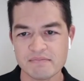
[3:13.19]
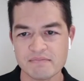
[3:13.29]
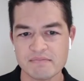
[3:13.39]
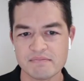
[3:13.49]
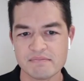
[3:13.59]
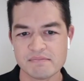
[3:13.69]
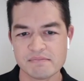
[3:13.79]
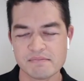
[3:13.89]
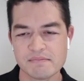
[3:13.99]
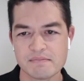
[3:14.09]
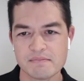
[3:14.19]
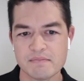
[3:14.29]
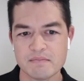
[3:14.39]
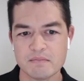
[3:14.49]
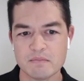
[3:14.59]

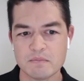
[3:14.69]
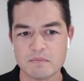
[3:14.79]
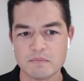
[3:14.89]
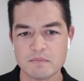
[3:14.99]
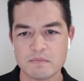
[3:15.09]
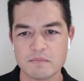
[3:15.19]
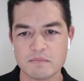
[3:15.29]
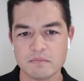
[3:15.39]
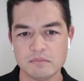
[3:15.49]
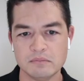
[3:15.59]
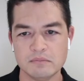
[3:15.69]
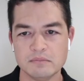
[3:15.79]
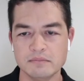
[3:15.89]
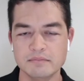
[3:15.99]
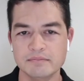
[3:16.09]

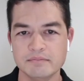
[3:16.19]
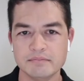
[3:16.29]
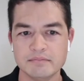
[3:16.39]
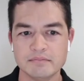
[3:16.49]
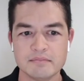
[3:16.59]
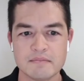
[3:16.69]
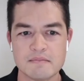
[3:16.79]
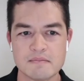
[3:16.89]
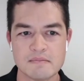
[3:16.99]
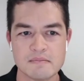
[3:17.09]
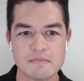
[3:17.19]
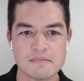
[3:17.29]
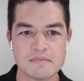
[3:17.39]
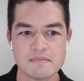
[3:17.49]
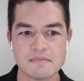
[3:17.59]

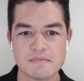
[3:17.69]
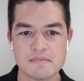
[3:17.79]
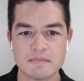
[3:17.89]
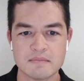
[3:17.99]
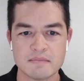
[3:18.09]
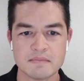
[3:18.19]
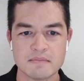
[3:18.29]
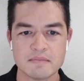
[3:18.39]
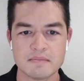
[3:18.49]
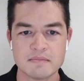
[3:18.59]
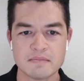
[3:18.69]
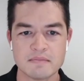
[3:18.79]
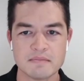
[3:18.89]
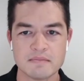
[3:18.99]
This person isn't speaking.